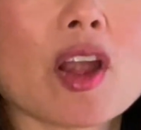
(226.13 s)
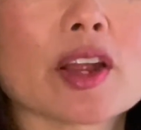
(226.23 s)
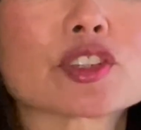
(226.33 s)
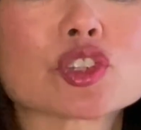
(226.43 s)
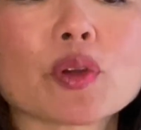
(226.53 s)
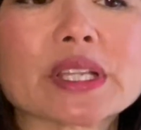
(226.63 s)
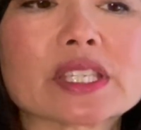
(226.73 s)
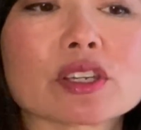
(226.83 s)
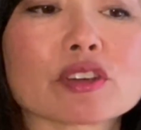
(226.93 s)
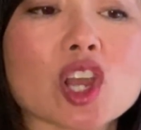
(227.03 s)
are
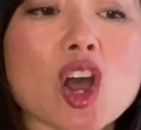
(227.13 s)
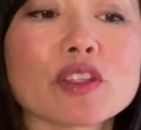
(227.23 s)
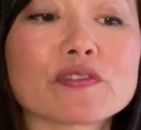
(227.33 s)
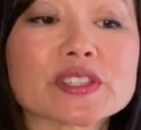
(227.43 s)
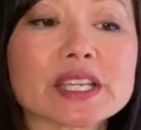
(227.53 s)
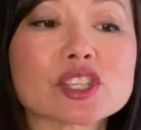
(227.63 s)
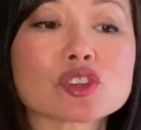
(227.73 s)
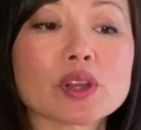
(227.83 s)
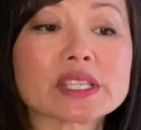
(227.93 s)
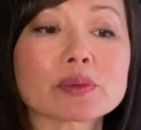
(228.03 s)
joints here called the facet
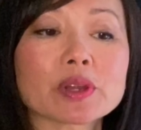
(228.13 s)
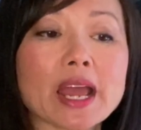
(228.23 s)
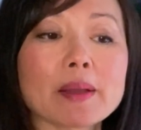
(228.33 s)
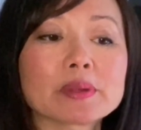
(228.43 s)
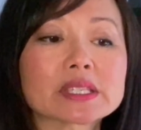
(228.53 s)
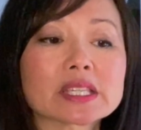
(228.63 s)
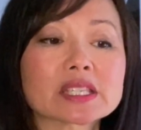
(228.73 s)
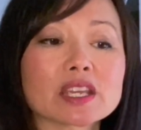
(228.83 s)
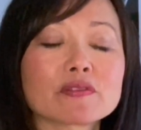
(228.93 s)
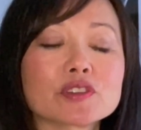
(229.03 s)
joints, and what happens
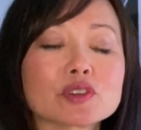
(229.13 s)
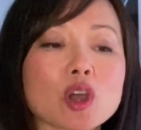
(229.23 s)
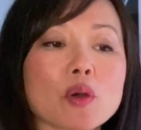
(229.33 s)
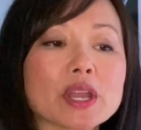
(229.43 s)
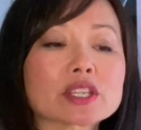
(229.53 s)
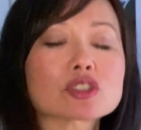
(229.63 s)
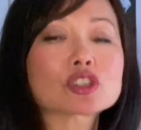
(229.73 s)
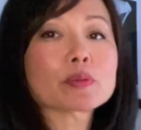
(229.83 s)
is if you go into too